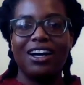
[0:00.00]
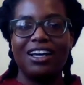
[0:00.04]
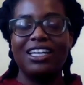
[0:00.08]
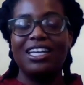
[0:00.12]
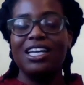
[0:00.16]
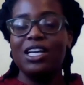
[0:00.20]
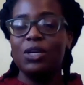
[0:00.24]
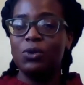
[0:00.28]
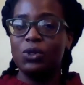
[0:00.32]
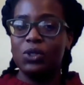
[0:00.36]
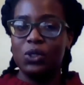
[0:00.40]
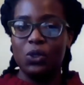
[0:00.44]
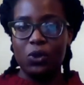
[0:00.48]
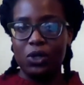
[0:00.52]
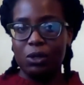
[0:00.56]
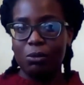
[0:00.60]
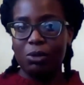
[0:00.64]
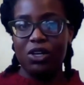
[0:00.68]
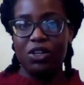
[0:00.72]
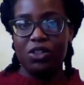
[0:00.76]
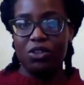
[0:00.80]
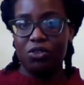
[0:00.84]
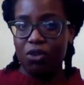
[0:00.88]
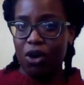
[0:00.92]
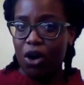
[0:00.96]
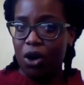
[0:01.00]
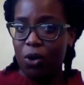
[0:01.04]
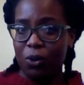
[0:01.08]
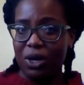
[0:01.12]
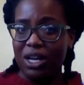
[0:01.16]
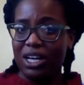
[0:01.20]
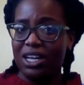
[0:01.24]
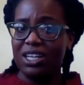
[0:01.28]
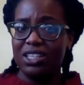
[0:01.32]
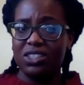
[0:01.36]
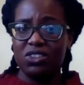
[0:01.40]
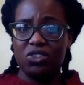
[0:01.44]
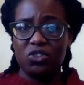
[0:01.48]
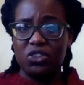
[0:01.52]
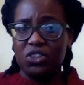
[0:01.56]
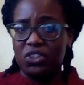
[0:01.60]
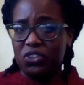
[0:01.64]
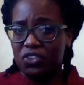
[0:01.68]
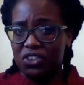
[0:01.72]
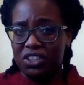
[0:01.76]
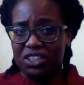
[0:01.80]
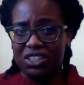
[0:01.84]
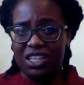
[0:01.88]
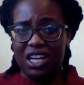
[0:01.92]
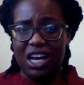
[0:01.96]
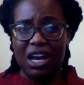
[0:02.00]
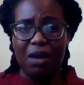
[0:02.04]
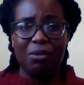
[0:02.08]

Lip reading: He was going about it the wrong way because it was his first time